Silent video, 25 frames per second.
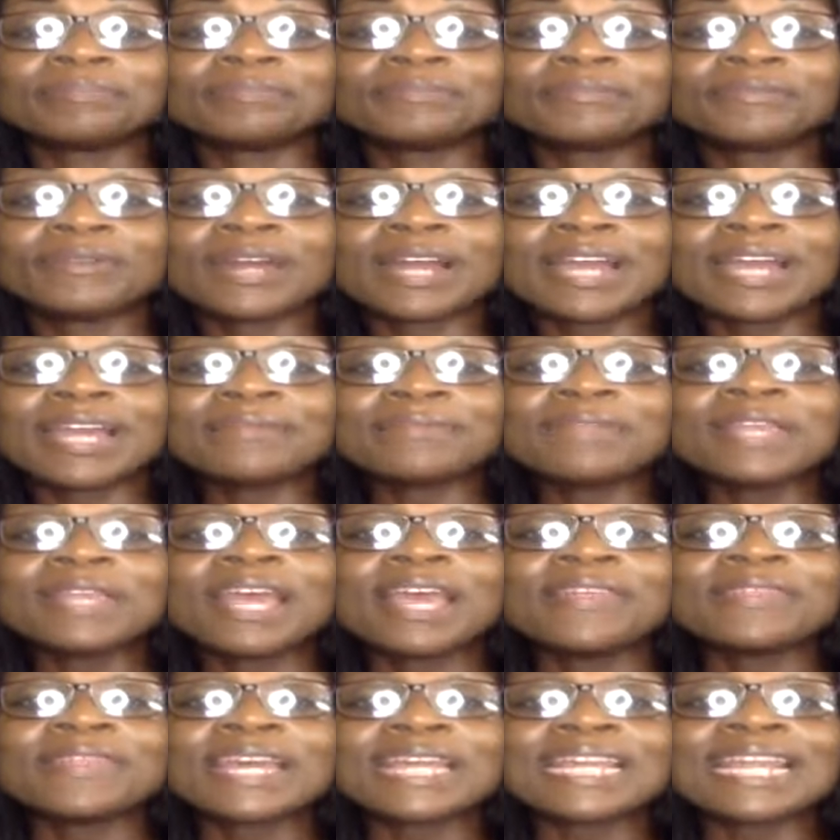right?
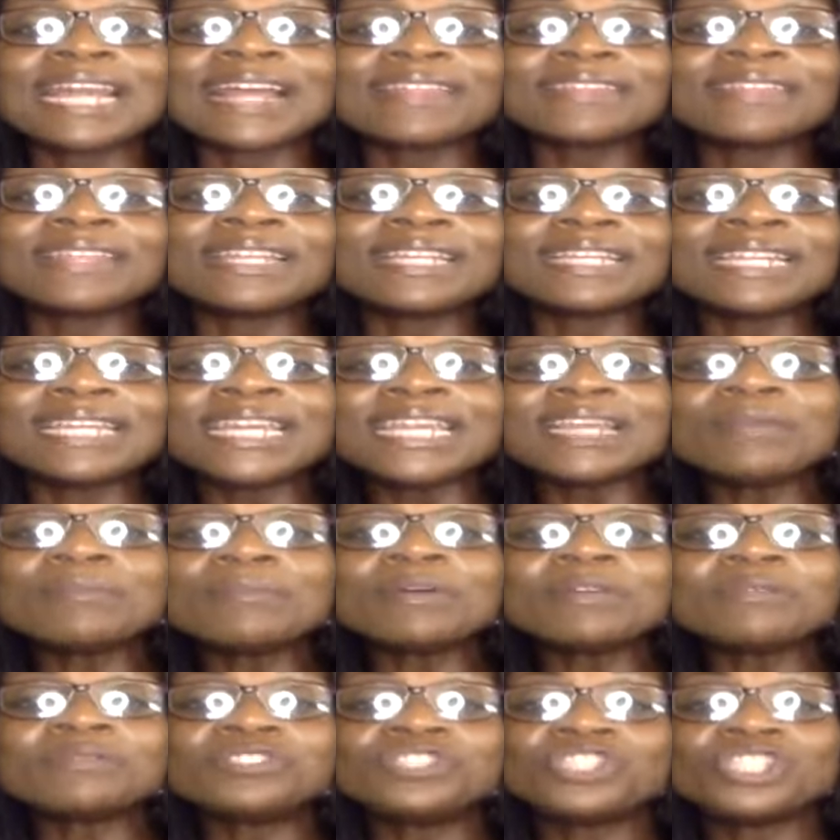That at the name
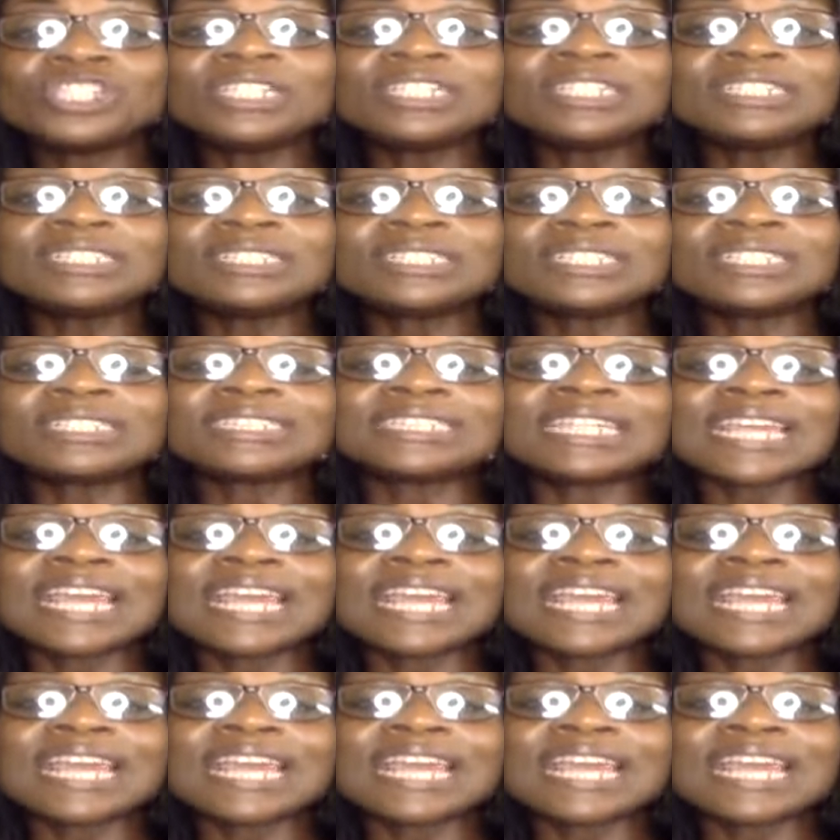of Jesus,